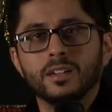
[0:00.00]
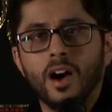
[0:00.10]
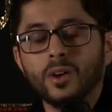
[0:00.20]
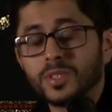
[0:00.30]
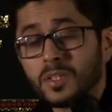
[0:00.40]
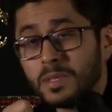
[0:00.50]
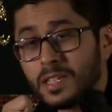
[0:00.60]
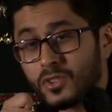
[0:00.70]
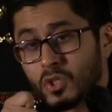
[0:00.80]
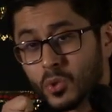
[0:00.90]
Ultimately,
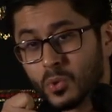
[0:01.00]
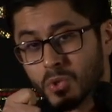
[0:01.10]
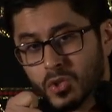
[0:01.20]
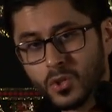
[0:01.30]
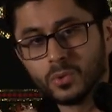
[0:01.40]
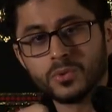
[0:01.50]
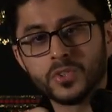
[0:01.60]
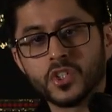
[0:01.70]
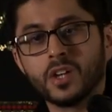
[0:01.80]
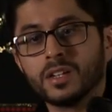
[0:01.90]
it's your soul's
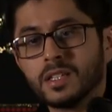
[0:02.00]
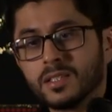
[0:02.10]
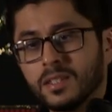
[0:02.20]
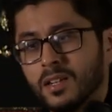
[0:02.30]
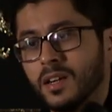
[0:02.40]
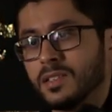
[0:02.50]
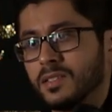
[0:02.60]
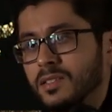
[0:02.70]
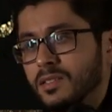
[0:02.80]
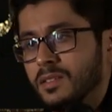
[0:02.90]
journey
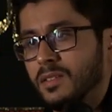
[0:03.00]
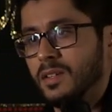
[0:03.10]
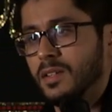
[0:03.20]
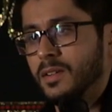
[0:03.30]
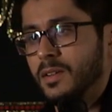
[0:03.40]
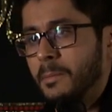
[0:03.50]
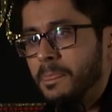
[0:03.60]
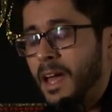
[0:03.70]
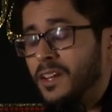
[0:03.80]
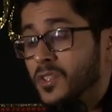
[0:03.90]
tonight.
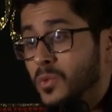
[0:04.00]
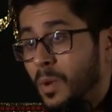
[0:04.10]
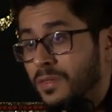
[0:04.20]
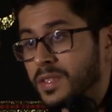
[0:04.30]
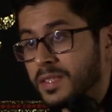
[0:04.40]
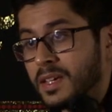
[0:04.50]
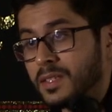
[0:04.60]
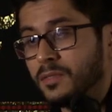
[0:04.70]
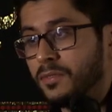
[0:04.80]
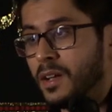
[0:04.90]
And it's whether,
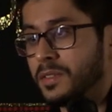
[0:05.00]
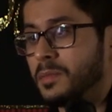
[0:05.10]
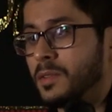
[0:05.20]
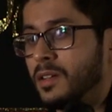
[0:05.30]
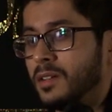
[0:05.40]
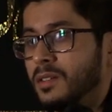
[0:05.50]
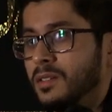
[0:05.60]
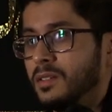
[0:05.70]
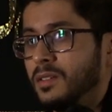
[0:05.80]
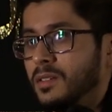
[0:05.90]
Sayyida Fatima,
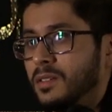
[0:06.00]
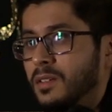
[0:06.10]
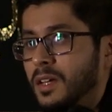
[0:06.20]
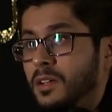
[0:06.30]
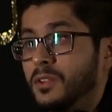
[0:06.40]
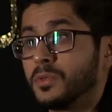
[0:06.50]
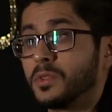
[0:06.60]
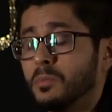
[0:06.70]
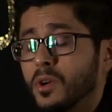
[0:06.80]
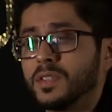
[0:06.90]
and
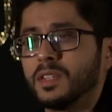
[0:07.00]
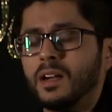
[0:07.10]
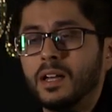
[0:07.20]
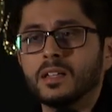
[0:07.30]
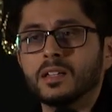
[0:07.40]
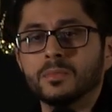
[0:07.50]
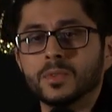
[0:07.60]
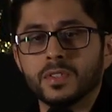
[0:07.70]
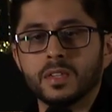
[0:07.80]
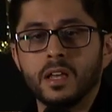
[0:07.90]
Hazrat Muhsin alayhim
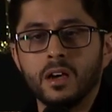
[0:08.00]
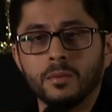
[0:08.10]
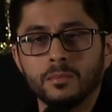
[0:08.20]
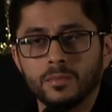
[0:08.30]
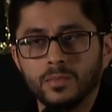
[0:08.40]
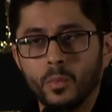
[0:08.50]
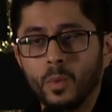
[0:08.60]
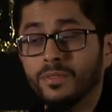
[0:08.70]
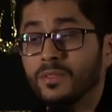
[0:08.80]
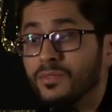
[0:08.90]
salam,
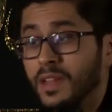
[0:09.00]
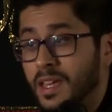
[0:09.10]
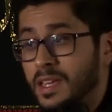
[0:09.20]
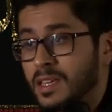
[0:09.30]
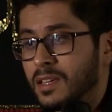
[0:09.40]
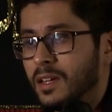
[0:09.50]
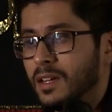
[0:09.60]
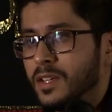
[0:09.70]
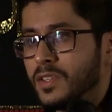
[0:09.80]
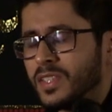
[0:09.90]
whether they
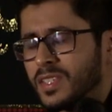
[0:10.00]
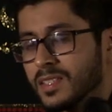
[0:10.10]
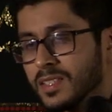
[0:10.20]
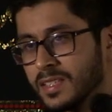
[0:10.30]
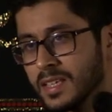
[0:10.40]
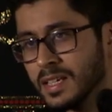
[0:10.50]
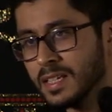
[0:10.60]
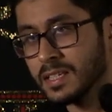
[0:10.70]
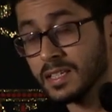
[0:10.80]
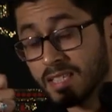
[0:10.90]

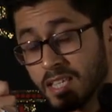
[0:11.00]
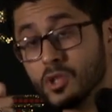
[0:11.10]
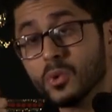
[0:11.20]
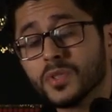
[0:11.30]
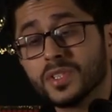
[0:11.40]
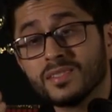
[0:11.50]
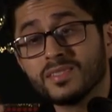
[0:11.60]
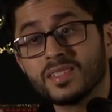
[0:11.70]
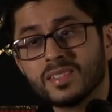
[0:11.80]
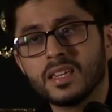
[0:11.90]
sincerely see your
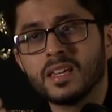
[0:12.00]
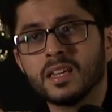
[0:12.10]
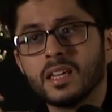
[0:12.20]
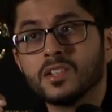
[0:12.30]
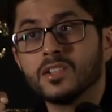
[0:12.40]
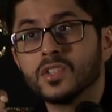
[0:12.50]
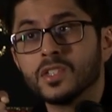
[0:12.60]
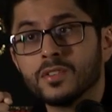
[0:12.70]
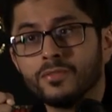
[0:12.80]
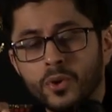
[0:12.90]
sincere
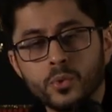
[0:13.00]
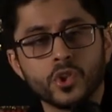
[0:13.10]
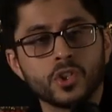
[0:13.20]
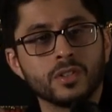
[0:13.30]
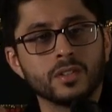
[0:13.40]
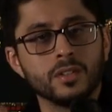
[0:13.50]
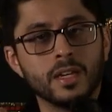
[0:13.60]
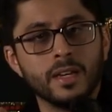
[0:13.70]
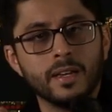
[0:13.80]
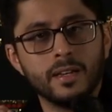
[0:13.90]
devotion
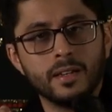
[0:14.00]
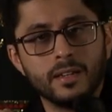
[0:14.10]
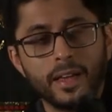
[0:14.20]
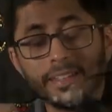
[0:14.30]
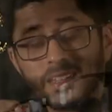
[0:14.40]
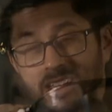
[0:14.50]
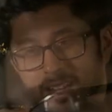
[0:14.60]
and